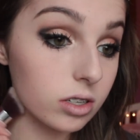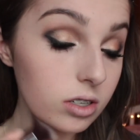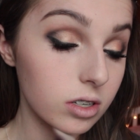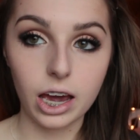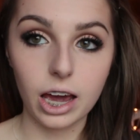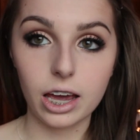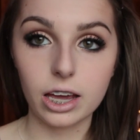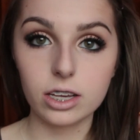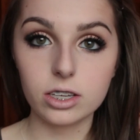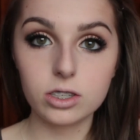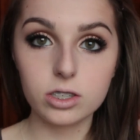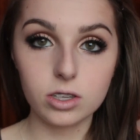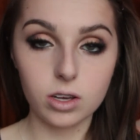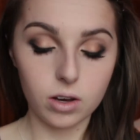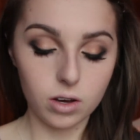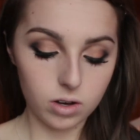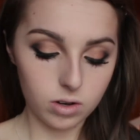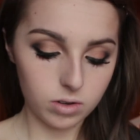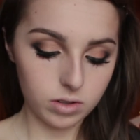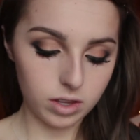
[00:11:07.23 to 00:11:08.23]
Okay,
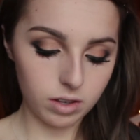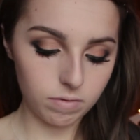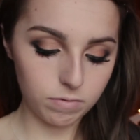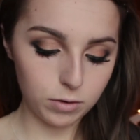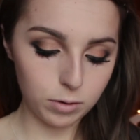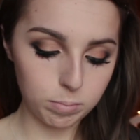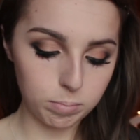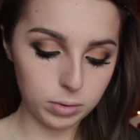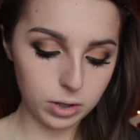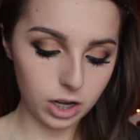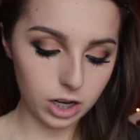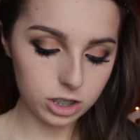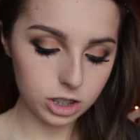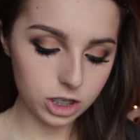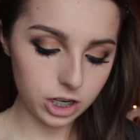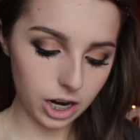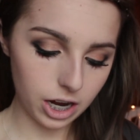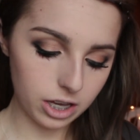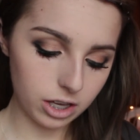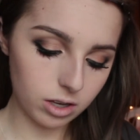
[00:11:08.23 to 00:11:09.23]
so then for
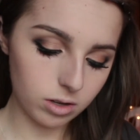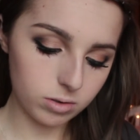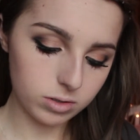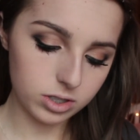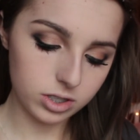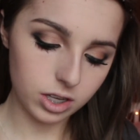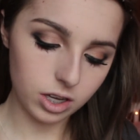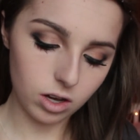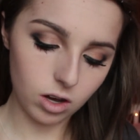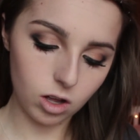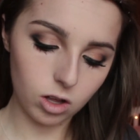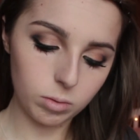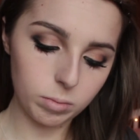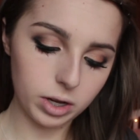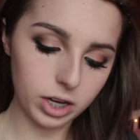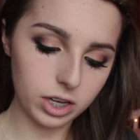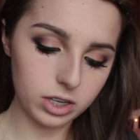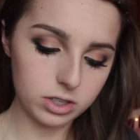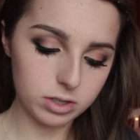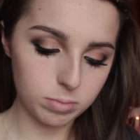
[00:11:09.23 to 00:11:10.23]
blush, I use the
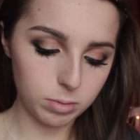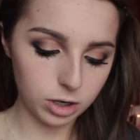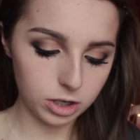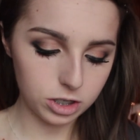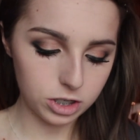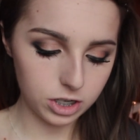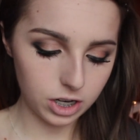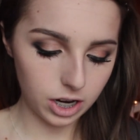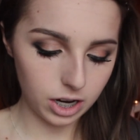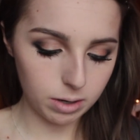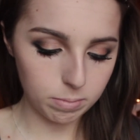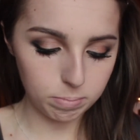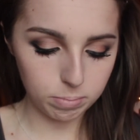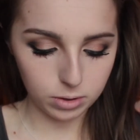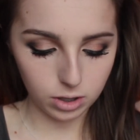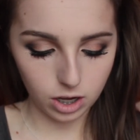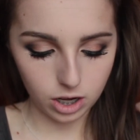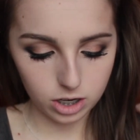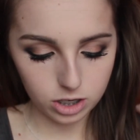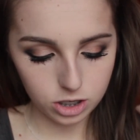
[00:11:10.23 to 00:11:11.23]
Almay Smart Shade
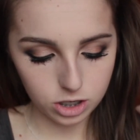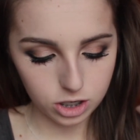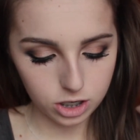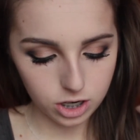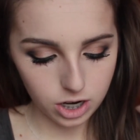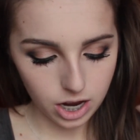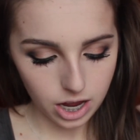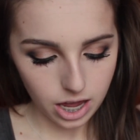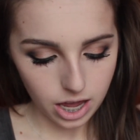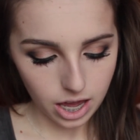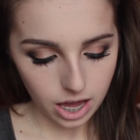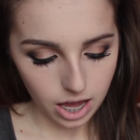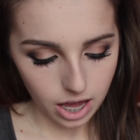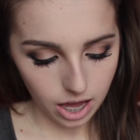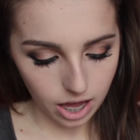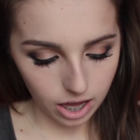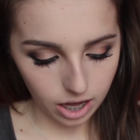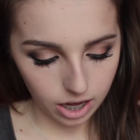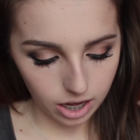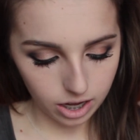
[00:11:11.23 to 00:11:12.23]
blush,
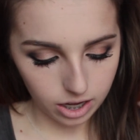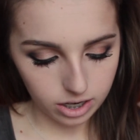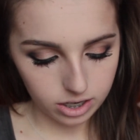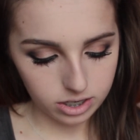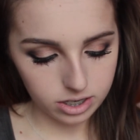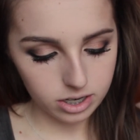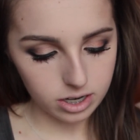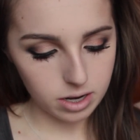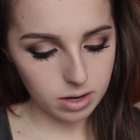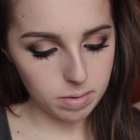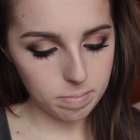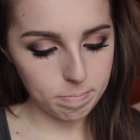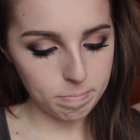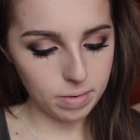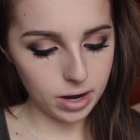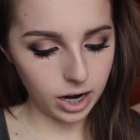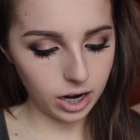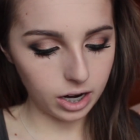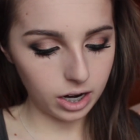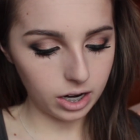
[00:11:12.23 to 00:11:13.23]
and
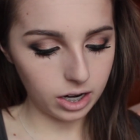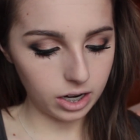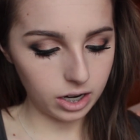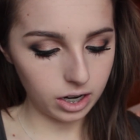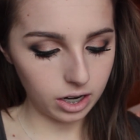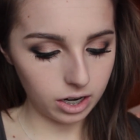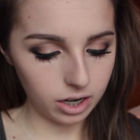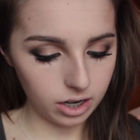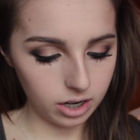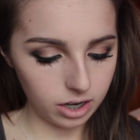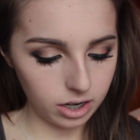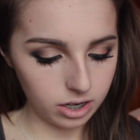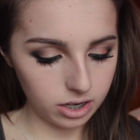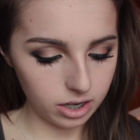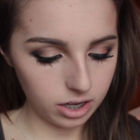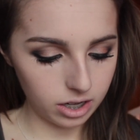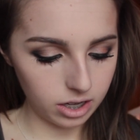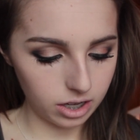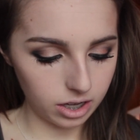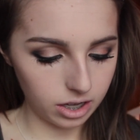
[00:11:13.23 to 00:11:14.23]

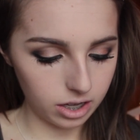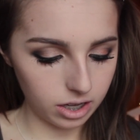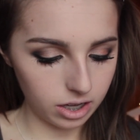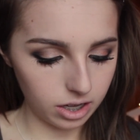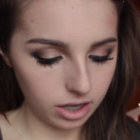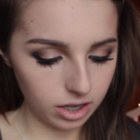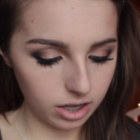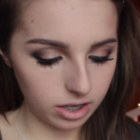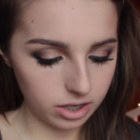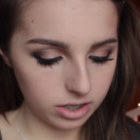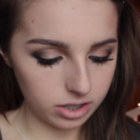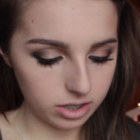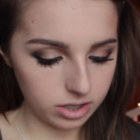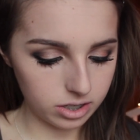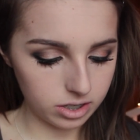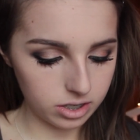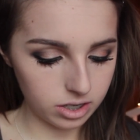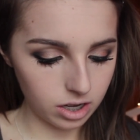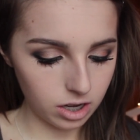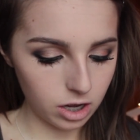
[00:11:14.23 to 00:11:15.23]
mine
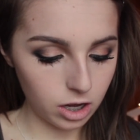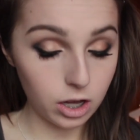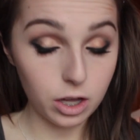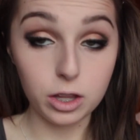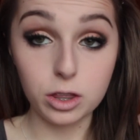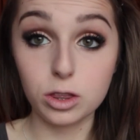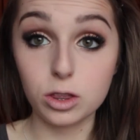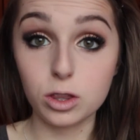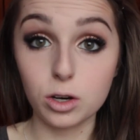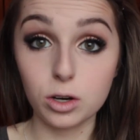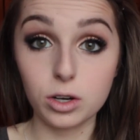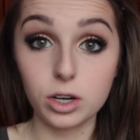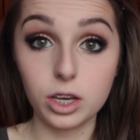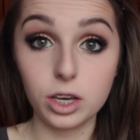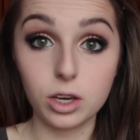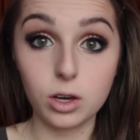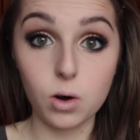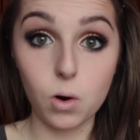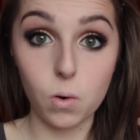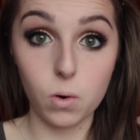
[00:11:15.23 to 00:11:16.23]
is
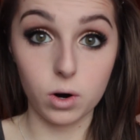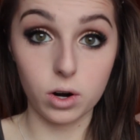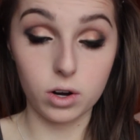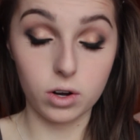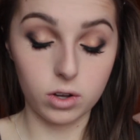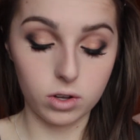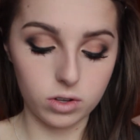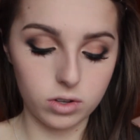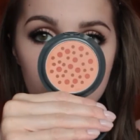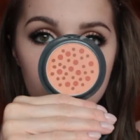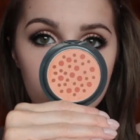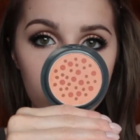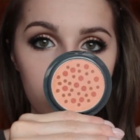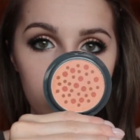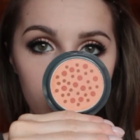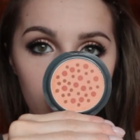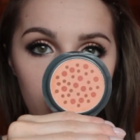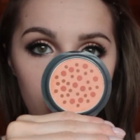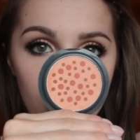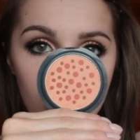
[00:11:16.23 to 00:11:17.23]
30 Coral. This looks
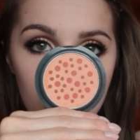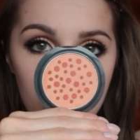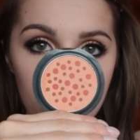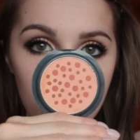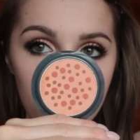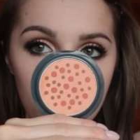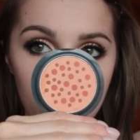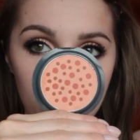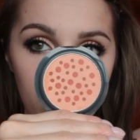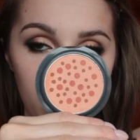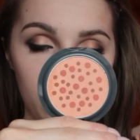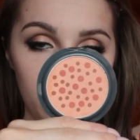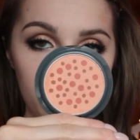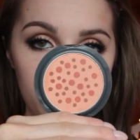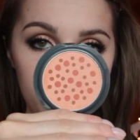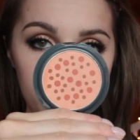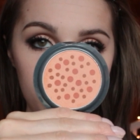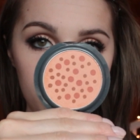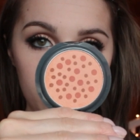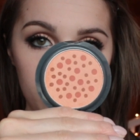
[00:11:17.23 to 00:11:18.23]
like
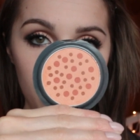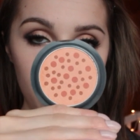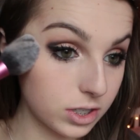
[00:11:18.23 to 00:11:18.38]
this.